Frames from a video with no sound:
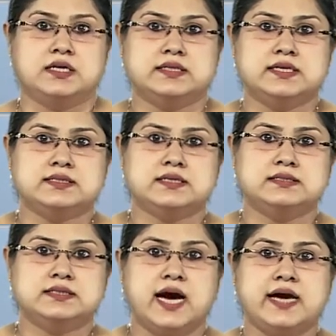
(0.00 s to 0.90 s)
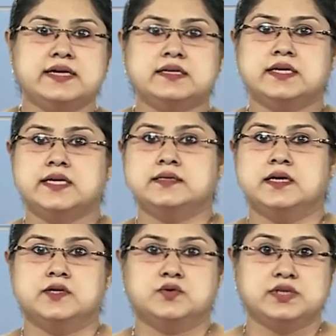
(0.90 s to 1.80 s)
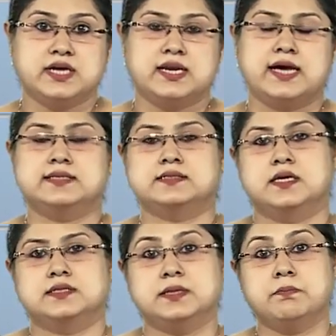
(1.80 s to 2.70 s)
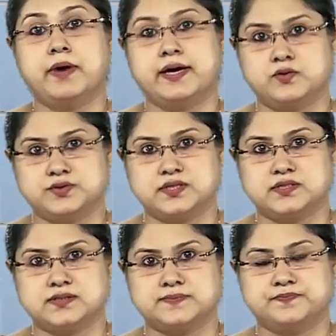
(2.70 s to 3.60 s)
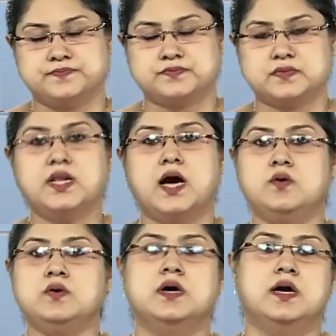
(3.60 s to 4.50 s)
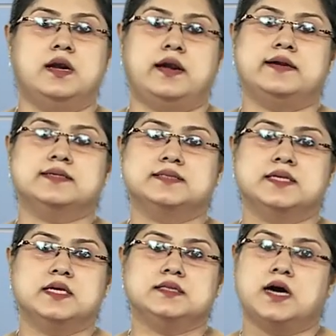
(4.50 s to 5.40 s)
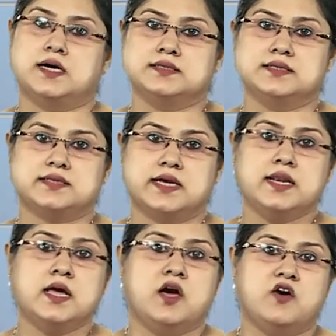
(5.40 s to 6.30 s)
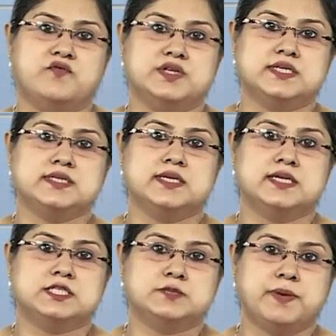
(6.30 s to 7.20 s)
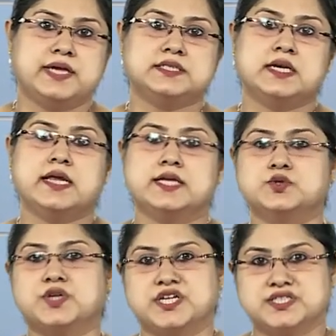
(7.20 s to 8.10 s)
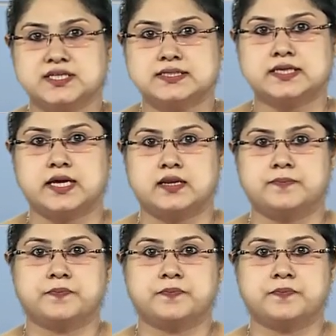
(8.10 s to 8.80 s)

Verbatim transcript: There is a dire need to realize symbiosis. Now, let us see the other skill which is special education skill.